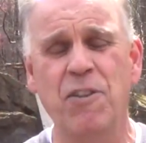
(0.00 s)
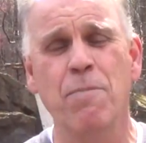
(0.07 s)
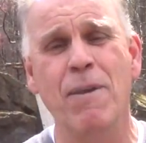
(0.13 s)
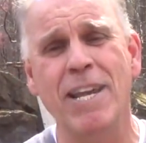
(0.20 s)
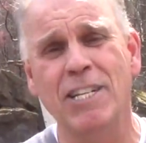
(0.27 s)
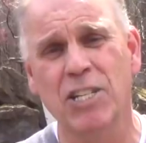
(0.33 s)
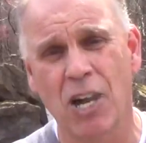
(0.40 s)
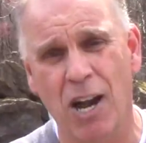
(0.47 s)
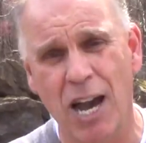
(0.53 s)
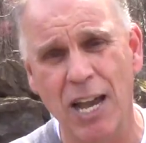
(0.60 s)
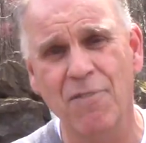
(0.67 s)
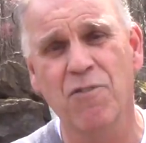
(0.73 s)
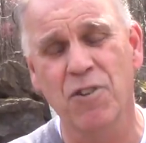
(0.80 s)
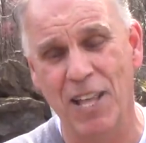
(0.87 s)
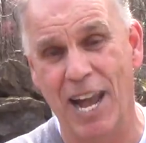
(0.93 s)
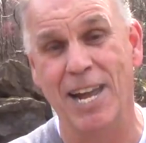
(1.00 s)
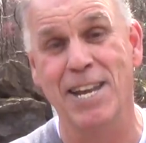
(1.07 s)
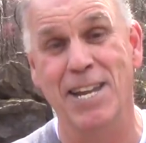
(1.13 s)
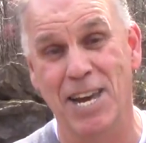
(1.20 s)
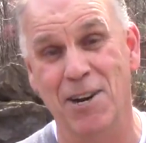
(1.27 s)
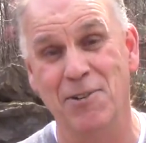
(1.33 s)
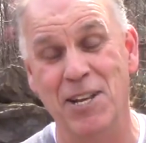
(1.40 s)
to make time for that
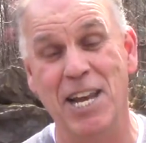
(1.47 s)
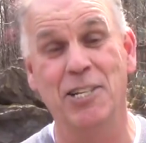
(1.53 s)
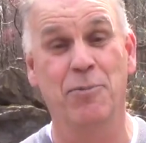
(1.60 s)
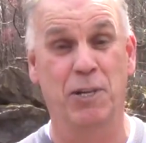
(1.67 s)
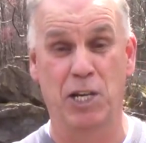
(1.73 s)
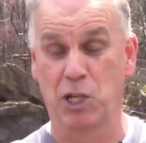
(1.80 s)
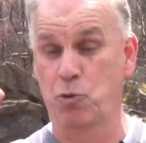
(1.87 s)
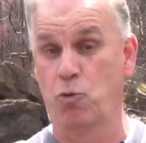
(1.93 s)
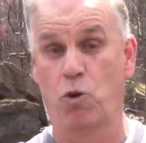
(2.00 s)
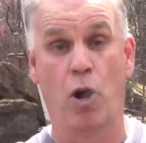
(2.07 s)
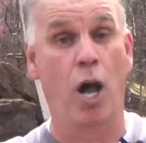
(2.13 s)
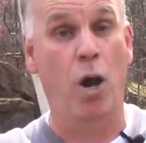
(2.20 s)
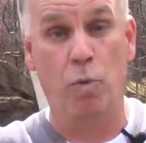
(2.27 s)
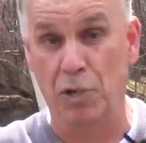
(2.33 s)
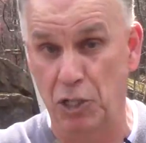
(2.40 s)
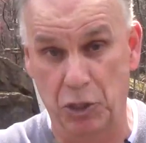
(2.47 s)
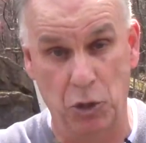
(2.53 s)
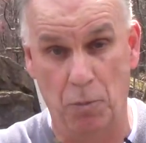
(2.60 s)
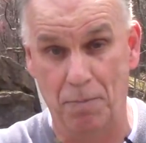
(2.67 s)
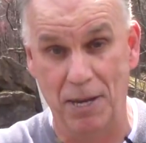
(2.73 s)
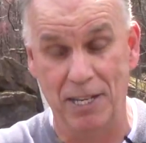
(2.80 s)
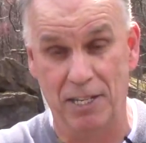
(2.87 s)
nowadays because we're always
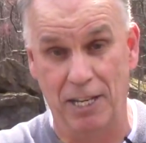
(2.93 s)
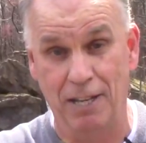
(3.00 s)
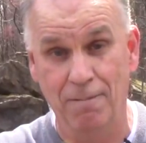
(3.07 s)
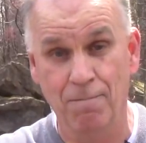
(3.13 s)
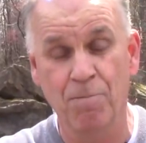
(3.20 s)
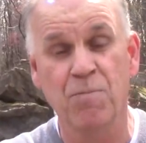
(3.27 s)
so busy.